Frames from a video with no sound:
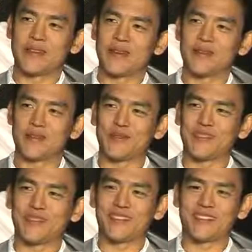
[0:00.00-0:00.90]
and
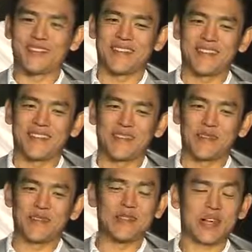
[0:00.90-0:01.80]
grateful, and
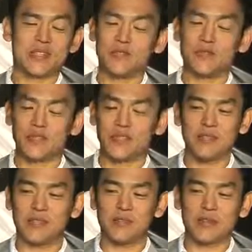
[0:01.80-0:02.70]
I'm
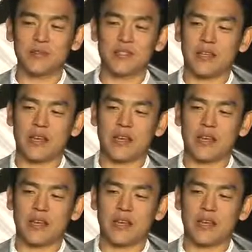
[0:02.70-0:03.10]
just